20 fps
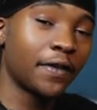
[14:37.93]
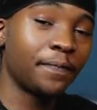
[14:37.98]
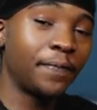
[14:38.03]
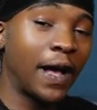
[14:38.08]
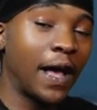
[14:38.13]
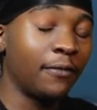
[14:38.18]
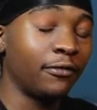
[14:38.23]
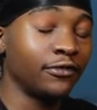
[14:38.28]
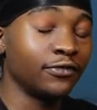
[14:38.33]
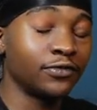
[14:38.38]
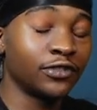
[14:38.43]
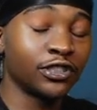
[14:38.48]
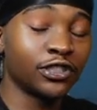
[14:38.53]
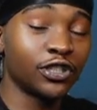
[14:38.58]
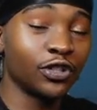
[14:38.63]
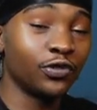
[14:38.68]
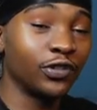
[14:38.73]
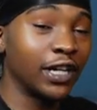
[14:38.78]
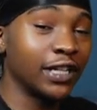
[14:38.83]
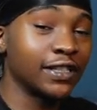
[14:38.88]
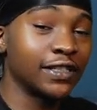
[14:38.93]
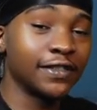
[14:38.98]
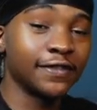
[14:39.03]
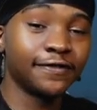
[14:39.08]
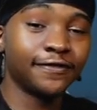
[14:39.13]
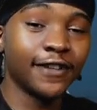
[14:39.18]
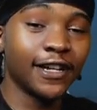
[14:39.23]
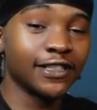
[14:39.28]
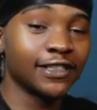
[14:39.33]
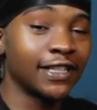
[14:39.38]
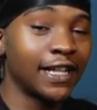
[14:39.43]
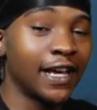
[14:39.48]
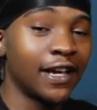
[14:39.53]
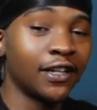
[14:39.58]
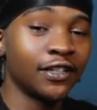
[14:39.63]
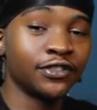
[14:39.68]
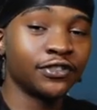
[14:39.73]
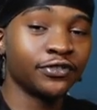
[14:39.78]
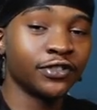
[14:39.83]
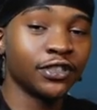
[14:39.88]
He probably still got the effects of
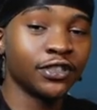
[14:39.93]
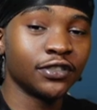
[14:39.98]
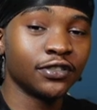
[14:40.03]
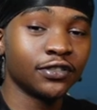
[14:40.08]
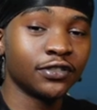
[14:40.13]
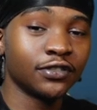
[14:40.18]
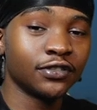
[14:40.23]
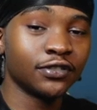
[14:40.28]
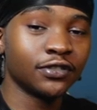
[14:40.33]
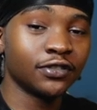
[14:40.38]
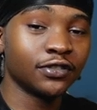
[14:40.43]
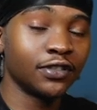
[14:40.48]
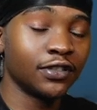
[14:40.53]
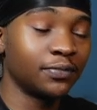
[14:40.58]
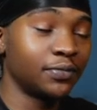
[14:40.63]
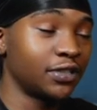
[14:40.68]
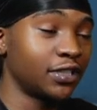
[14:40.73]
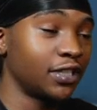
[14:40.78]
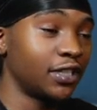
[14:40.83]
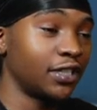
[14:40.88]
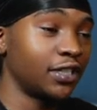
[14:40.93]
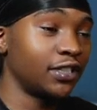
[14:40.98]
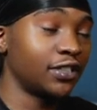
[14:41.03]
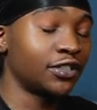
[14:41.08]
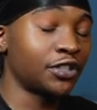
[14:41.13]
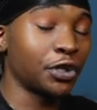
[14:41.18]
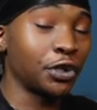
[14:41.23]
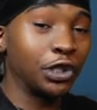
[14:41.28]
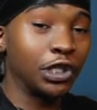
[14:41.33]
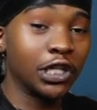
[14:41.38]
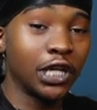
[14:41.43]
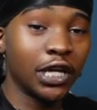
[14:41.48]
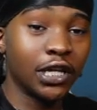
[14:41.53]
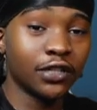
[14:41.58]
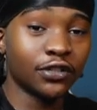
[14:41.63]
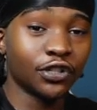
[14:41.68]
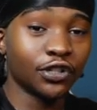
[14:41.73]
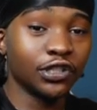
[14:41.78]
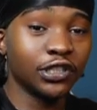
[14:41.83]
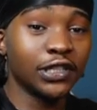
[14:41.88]
that injury. You know what I'm saying?
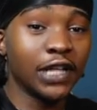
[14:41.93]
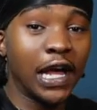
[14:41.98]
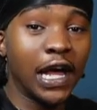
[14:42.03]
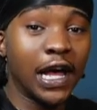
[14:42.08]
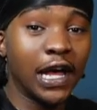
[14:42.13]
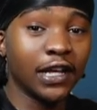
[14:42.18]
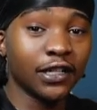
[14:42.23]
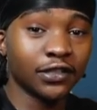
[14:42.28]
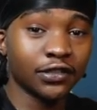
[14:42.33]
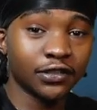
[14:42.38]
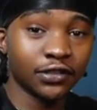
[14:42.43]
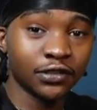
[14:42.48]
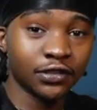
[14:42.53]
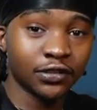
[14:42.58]
38, 39.